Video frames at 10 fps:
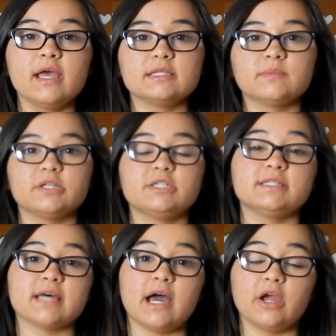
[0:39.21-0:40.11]
as much
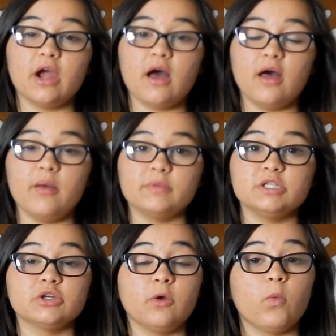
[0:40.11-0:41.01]
desire
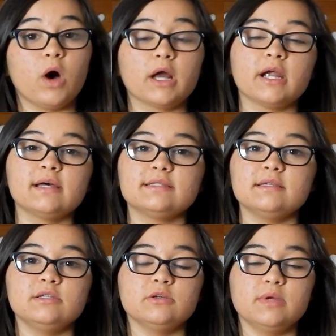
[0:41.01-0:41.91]
to drink water as
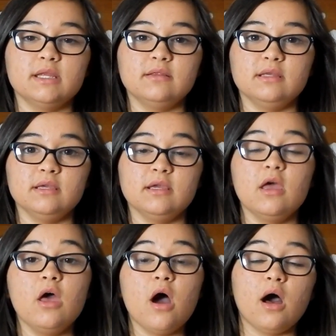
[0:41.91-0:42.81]
they do in the
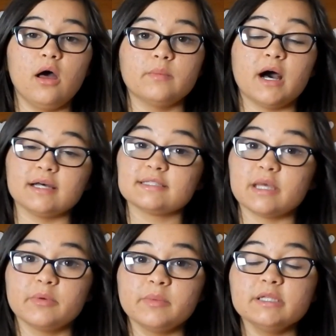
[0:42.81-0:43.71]
hot
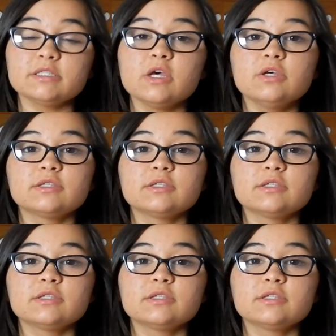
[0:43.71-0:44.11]
summer months.